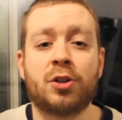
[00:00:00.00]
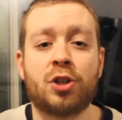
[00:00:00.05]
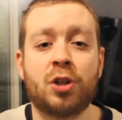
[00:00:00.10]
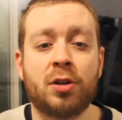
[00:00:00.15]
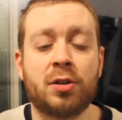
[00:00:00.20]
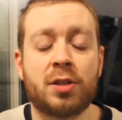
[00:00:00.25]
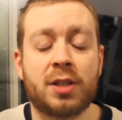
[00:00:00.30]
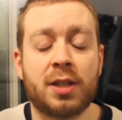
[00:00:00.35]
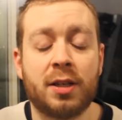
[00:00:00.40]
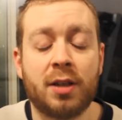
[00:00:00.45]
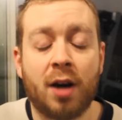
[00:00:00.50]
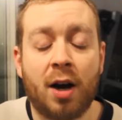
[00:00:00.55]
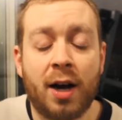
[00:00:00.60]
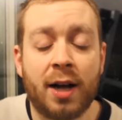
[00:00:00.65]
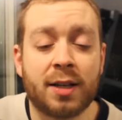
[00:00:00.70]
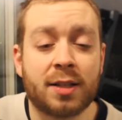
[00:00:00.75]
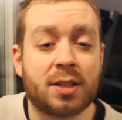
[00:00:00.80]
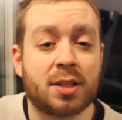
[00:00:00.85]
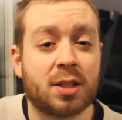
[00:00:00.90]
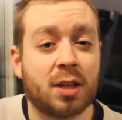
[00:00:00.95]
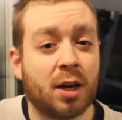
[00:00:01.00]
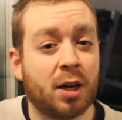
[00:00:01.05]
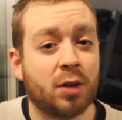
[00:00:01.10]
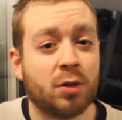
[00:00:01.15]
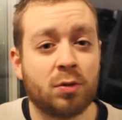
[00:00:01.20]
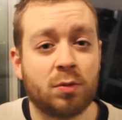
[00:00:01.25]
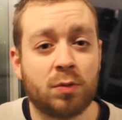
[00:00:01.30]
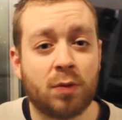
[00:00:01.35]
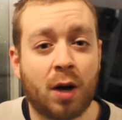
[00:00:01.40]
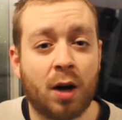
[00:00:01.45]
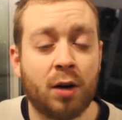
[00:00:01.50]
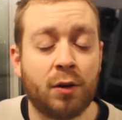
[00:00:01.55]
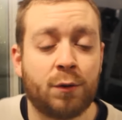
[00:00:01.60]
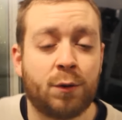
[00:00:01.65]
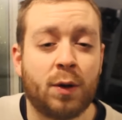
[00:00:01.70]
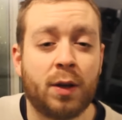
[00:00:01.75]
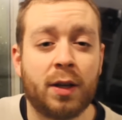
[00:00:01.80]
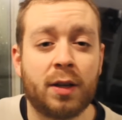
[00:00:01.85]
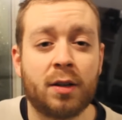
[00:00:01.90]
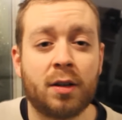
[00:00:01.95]
Tuesday night. So
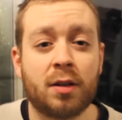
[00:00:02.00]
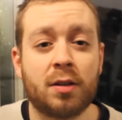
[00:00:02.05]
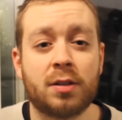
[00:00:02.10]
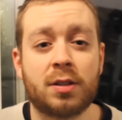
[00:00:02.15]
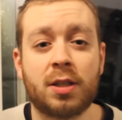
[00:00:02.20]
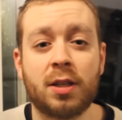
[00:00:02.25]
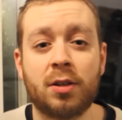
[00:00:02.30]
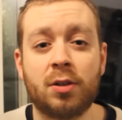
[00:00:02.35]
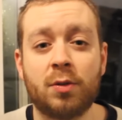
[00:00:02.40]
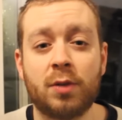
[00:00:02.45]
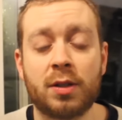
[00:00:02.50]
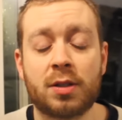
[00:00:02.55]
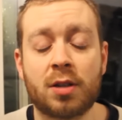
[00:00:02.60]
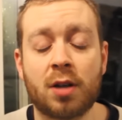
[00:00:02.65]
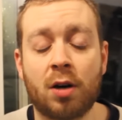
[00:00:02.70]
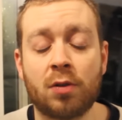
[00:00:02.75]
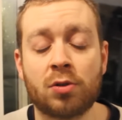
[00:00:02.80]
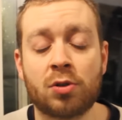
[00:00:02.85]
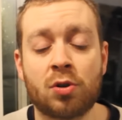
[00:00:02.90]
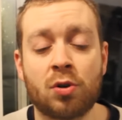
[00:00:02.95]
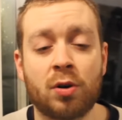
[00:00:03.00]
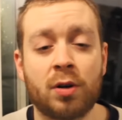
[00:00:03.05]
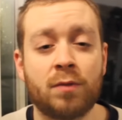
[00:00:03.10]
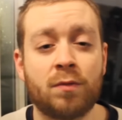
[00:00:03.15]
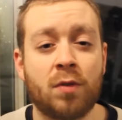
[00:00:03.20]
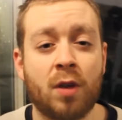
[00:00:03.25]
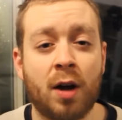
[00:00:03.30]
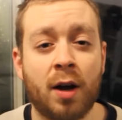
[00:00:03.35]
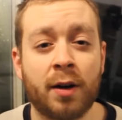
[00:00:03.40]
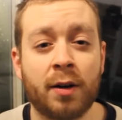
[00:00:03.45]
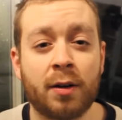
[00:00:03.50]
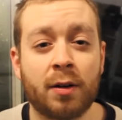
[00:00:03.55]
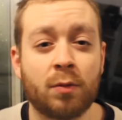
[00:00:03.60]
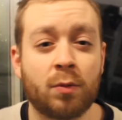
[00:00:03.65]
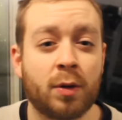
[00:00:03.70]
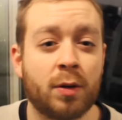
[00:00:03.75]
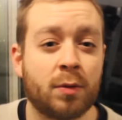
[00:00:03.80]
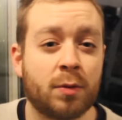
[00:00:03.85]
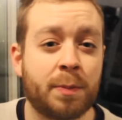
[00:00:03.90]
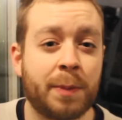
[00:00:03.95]
hopefully he can continue his goal scoring run.
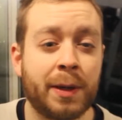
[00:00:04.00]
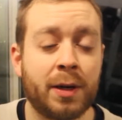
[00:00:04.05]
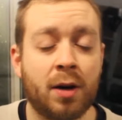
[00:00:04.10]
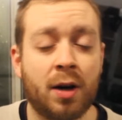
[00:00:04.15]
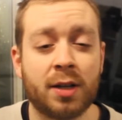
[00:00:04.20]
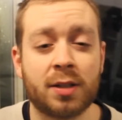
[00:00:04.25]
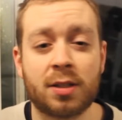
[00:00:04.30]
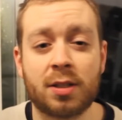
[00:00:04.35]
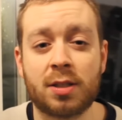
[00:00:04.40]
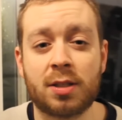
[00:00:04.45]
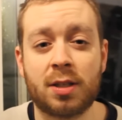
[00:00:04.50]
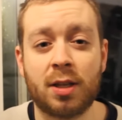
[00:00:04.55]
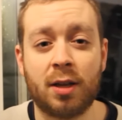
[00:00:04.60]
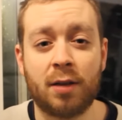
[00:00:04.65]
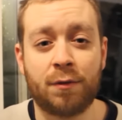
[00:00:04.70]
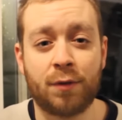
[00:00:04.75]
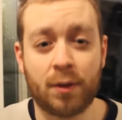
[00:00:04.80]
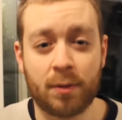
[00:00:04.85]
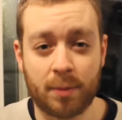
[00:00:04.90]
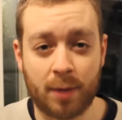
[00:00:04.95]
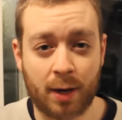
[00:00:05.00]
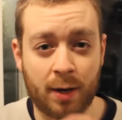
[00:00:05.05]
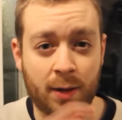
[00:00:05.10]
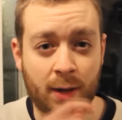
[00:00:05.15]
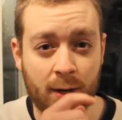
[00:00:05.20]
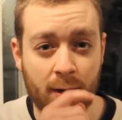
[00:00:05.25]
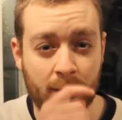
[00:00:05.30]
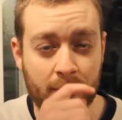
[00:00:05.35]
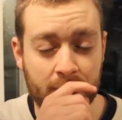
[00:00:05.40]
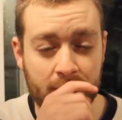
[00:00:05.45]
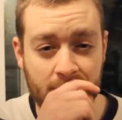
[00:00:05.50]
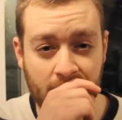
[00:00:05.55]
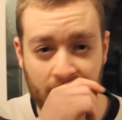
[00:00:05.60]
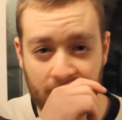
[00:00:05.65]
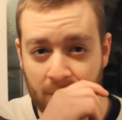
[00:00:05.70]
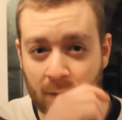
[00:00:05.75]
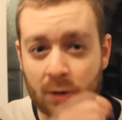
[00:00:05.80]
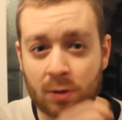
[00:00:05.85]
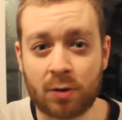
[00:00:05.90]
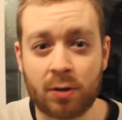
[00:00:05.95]
It would be nice to see if him in that number
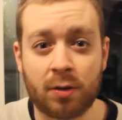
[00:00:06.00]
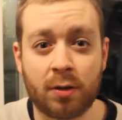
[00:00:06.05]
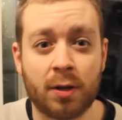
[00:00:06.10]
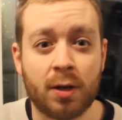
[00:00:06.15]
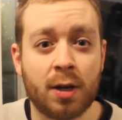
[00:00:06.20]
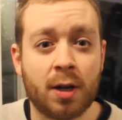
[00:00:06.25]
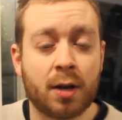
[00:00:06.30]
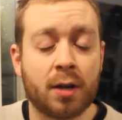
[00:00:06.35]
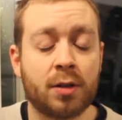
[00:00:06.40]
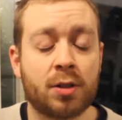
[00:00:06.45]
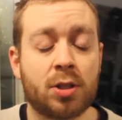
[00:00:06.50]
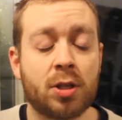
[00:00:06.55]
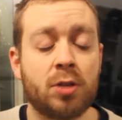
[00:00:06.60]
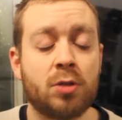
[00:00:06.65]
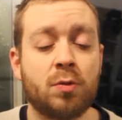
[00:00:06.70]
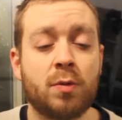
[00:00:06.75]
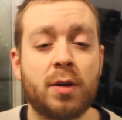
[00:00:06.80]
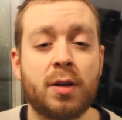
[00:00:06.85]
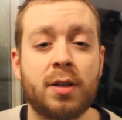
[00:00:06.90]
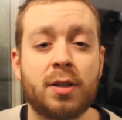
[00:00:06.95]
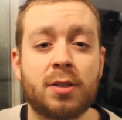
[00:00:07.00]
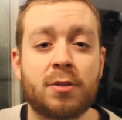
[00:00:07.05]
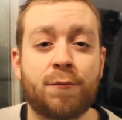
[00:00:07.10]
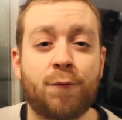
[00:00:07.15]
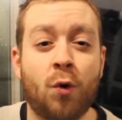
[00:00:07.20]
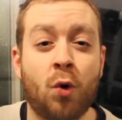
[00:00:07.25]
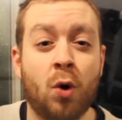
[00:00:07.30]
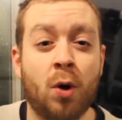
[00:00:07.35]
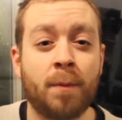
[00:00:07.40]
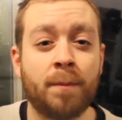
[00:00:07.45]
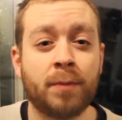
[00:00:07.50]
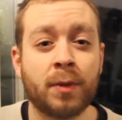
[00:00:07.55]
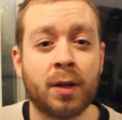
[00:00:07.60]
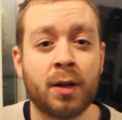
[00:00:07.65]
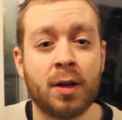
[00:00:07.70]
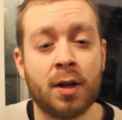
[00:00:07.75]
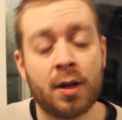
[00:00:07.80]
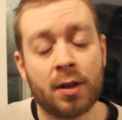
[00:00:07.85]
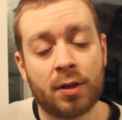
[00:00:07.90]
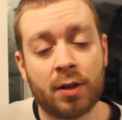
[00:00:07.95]
10 role can continue in his form
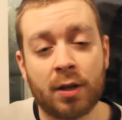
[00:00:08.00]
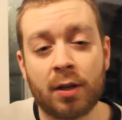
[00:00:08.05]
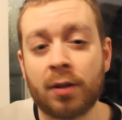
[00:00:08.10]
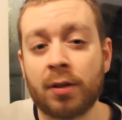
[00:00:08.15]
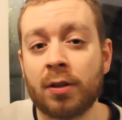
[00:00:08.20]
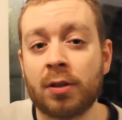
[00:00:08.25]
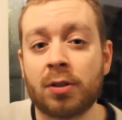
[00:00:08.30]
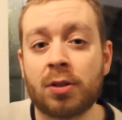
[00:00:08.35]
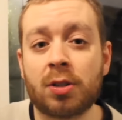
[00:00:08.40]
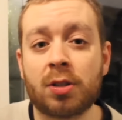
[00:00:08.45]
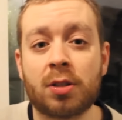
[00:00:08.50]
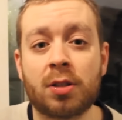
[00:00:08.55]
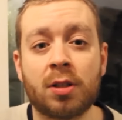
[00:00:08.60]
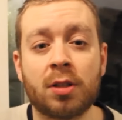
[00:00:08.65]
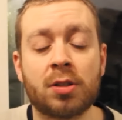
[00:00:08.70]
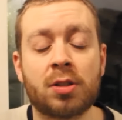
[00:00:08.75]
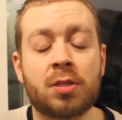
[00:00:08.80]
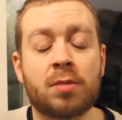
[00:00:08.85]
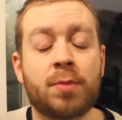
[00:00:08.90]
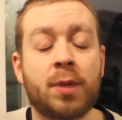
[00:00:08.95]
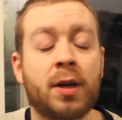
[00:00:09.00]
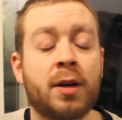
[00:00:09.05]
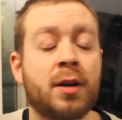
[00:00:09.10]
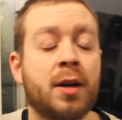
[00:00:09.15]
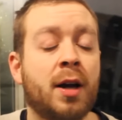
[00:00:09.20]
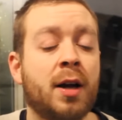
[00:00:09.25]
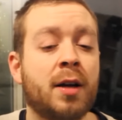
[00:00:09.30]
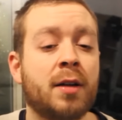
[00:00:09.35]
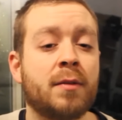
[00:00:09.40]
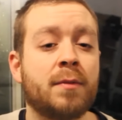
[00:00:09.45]
that's been